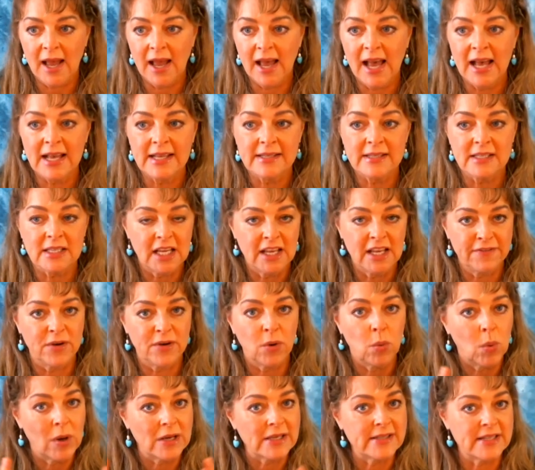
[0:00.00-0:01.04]
as if
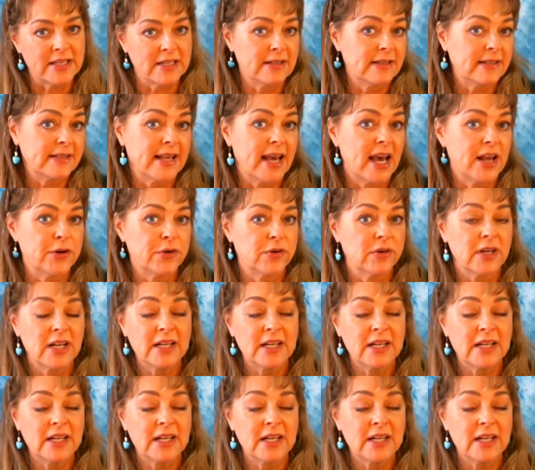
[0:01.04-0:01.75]
it was in Saturn.